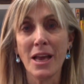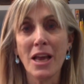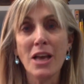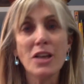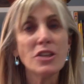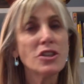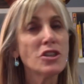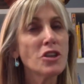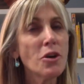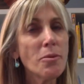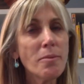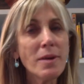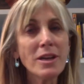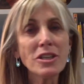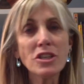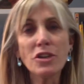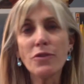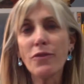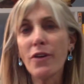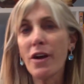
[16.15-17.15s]
So
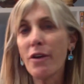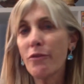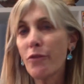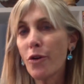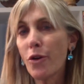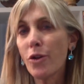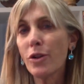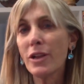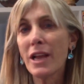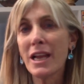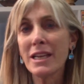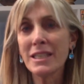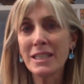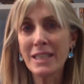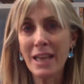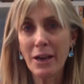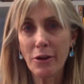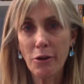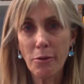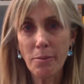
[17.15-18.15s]
much of our role as
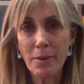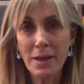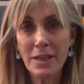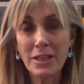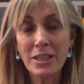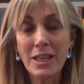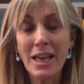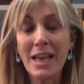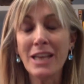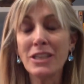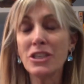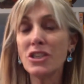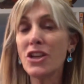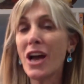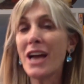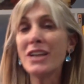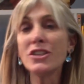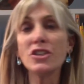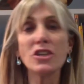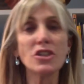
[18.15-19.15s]
therapists is
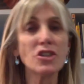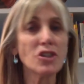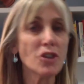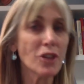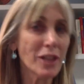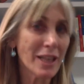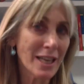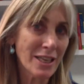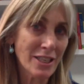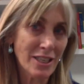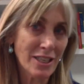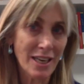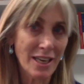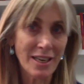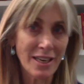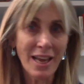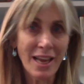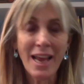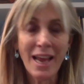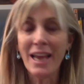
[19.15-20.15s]
not just to
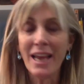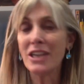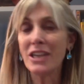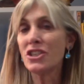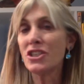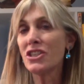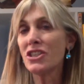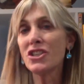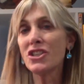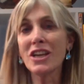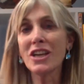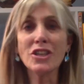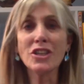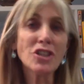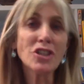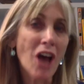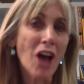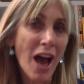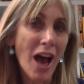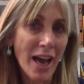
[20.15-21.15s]
listen, it's just not to
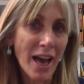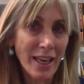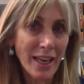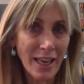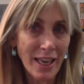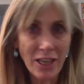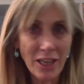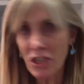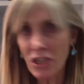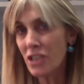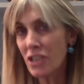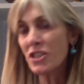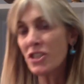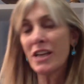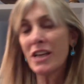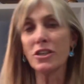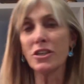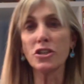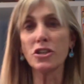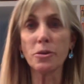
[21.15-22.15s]
talk, it's just
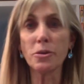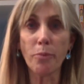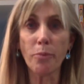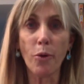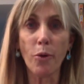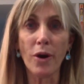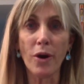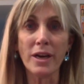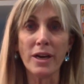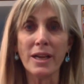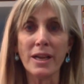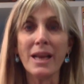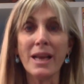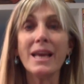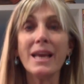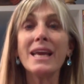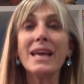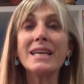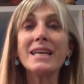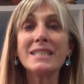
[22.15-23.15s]
not to support,
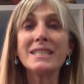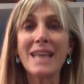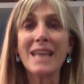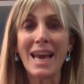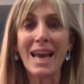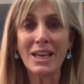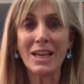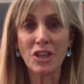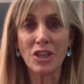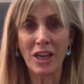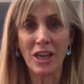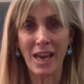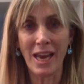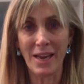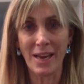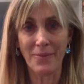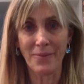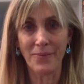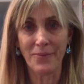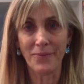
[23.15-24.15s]
it's to
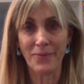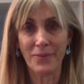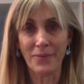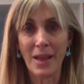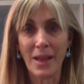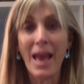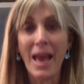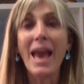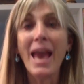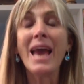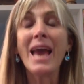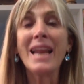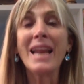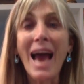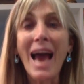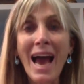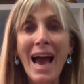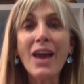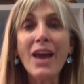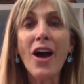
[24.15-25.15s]
educate. And
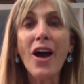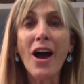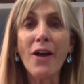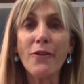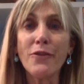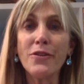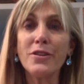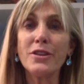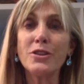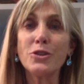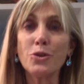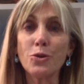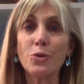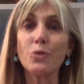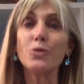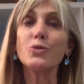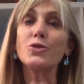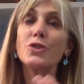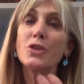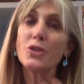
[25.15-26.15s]
I offer the
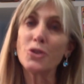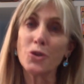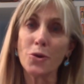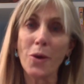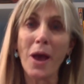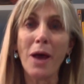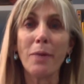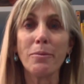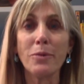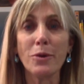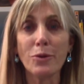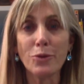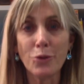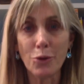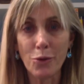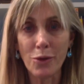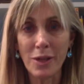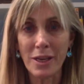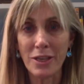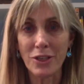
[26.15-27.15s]
tools to help you
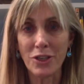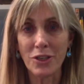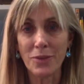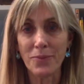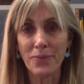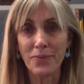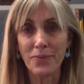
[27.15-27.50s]
do this.